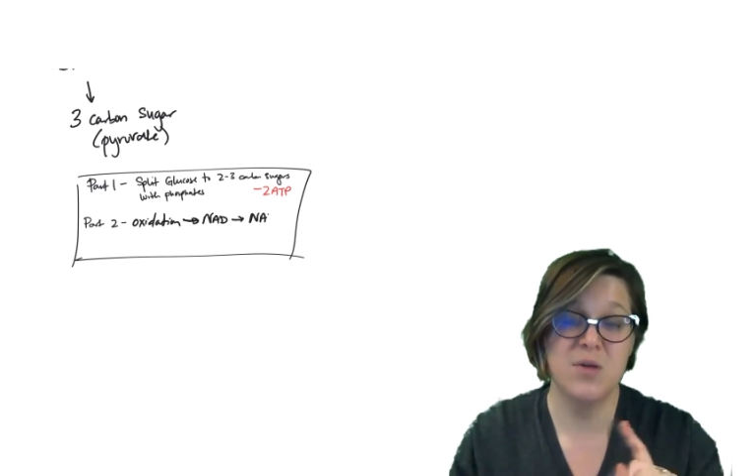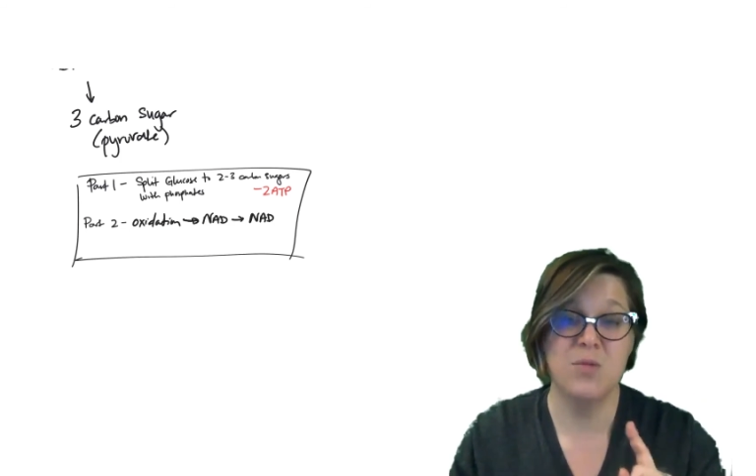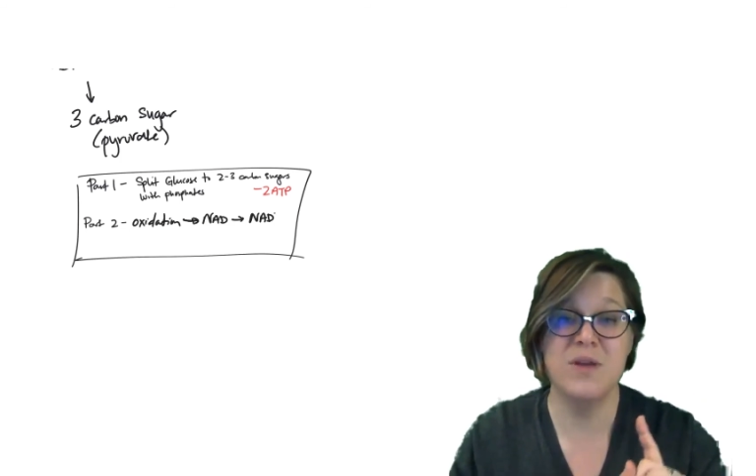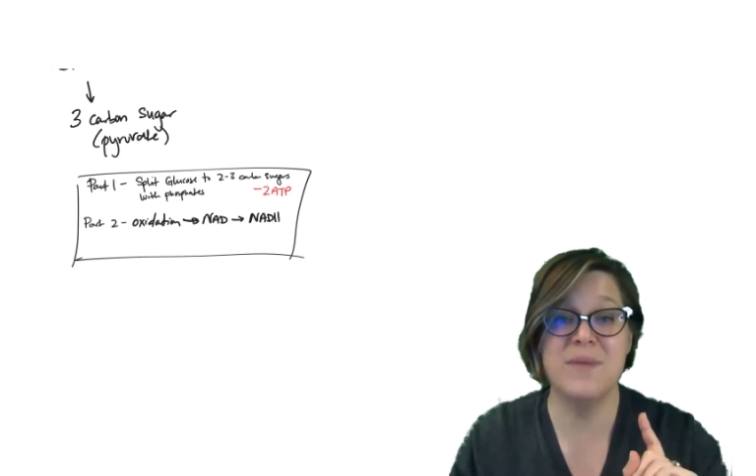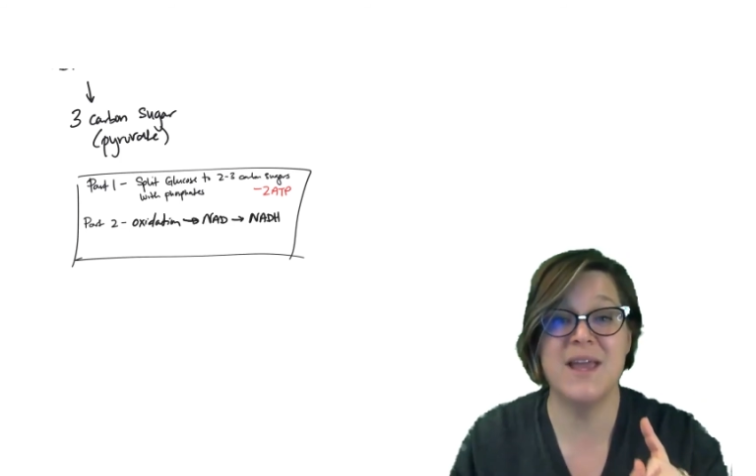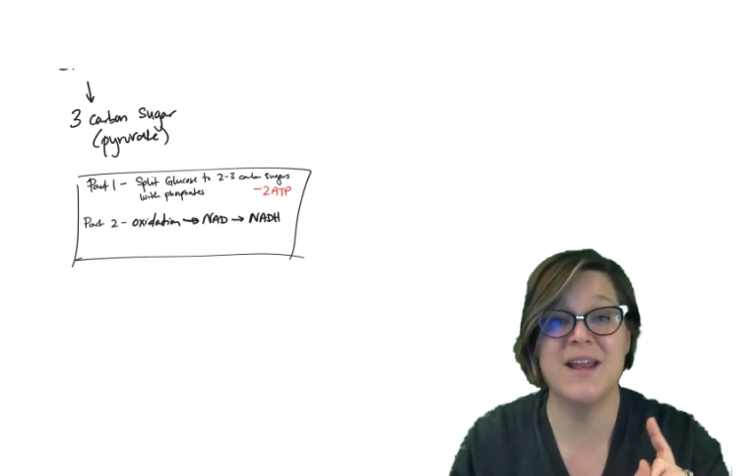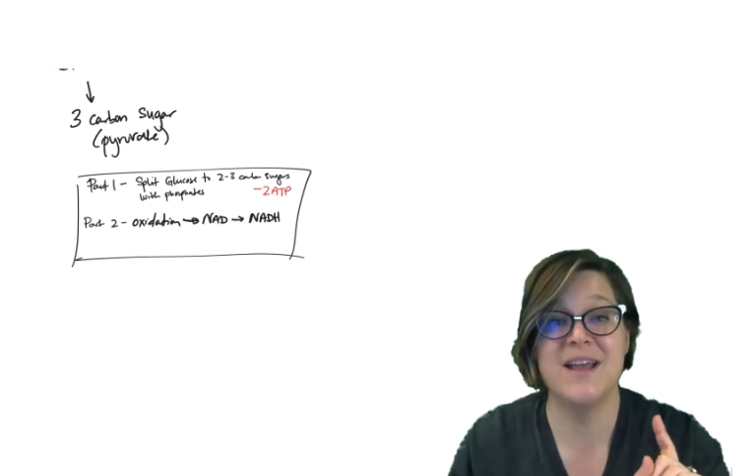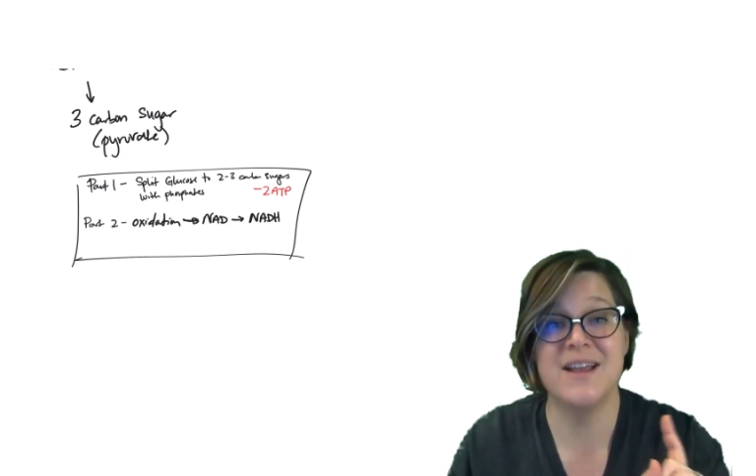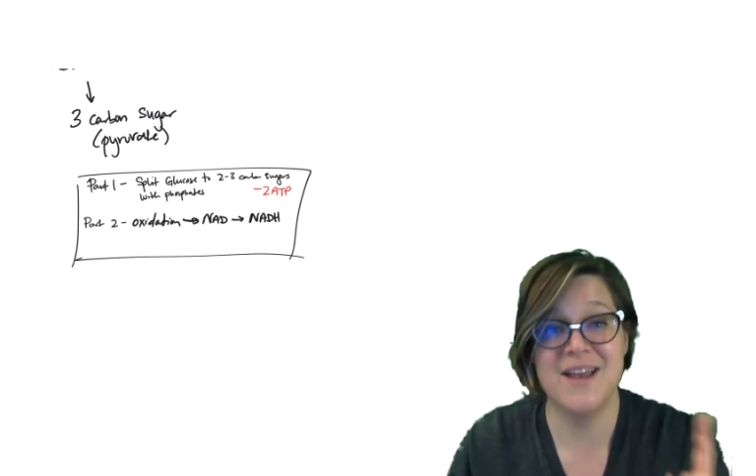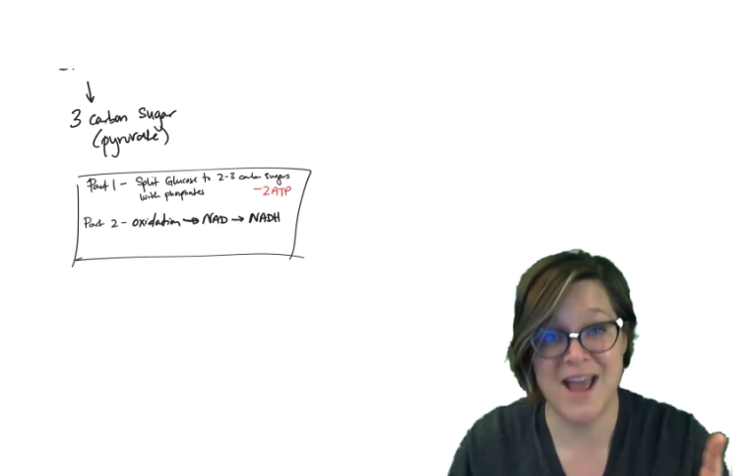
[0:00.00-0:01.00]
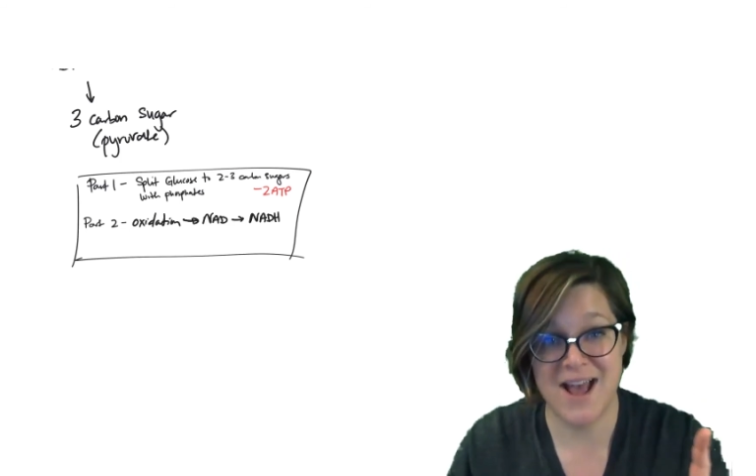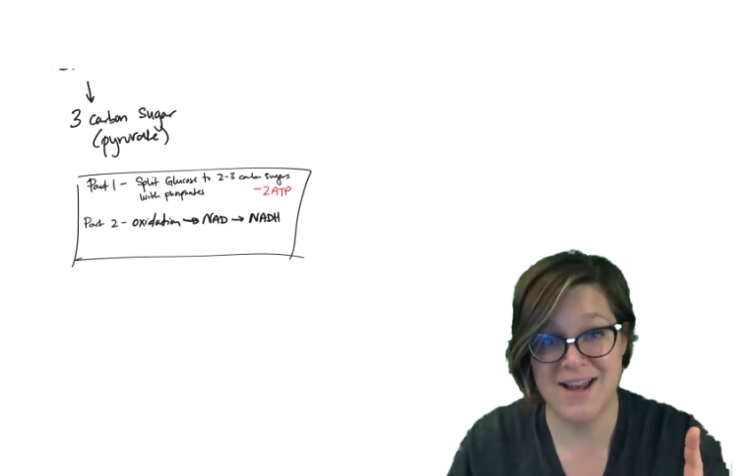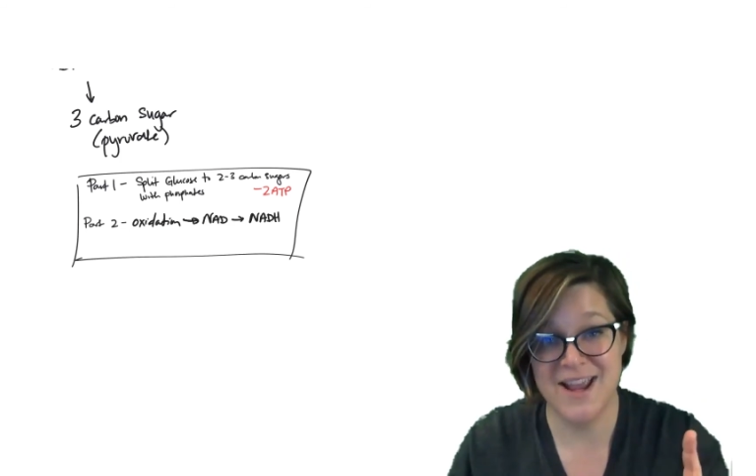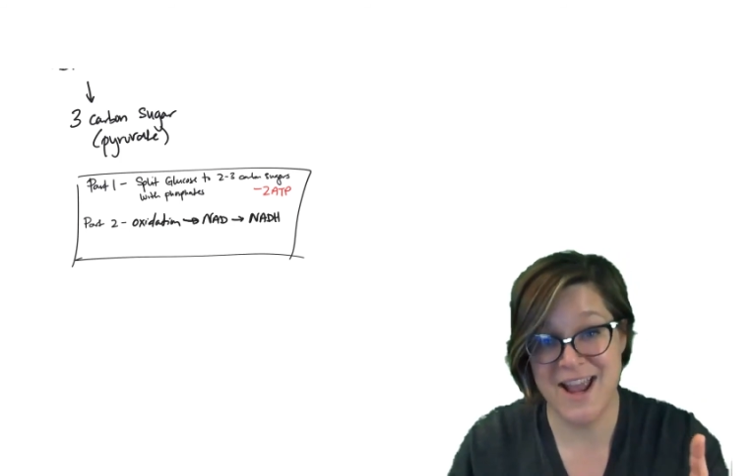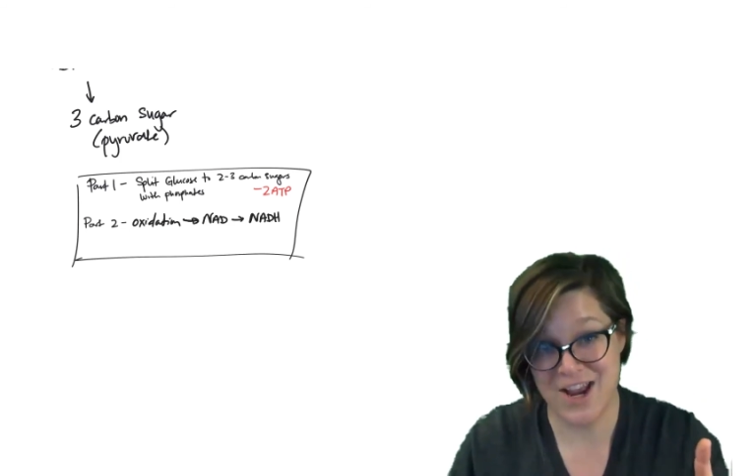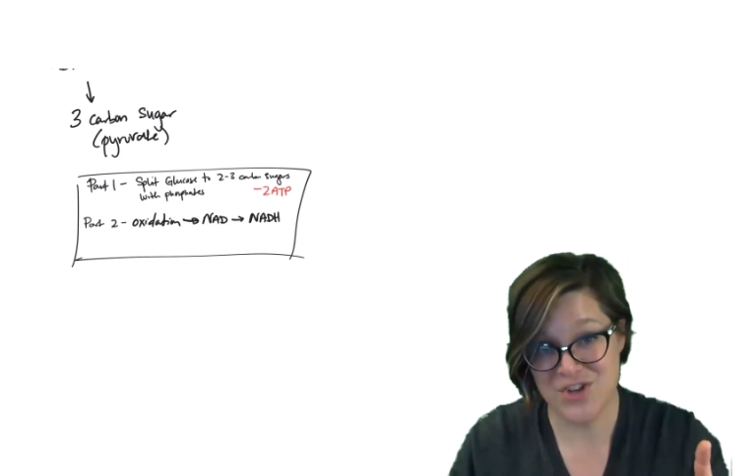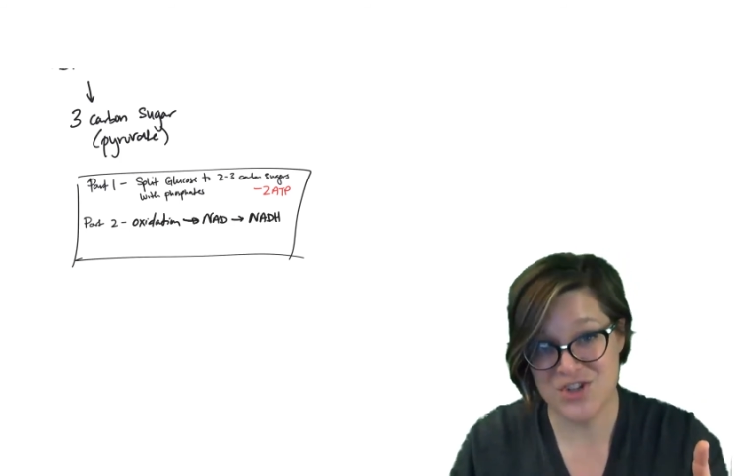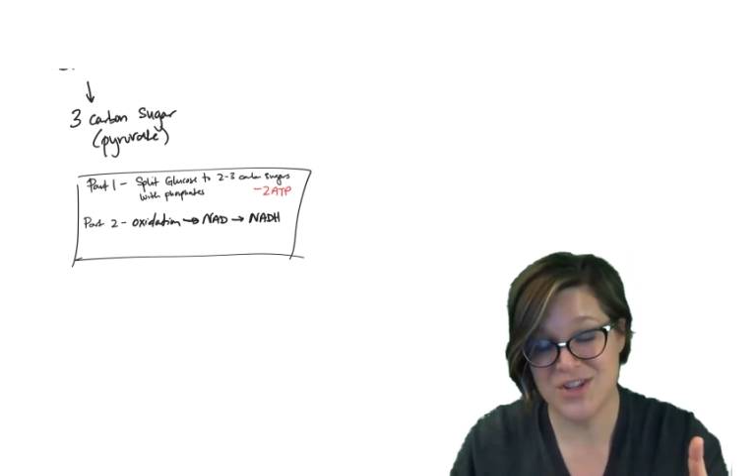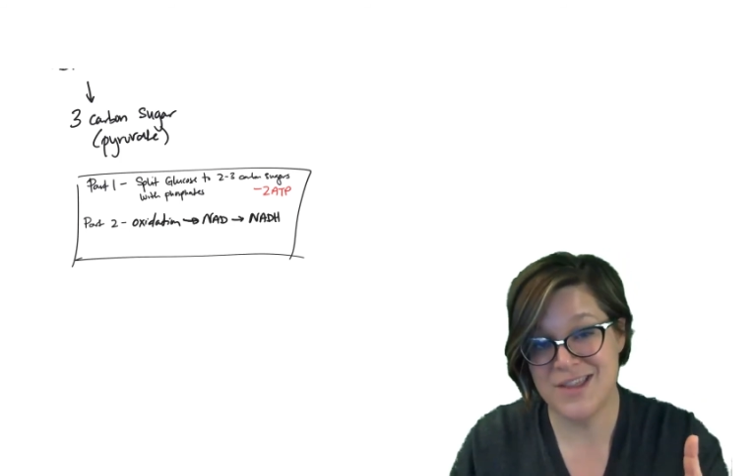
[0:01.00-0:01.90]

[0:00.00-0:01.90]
we made a NADH,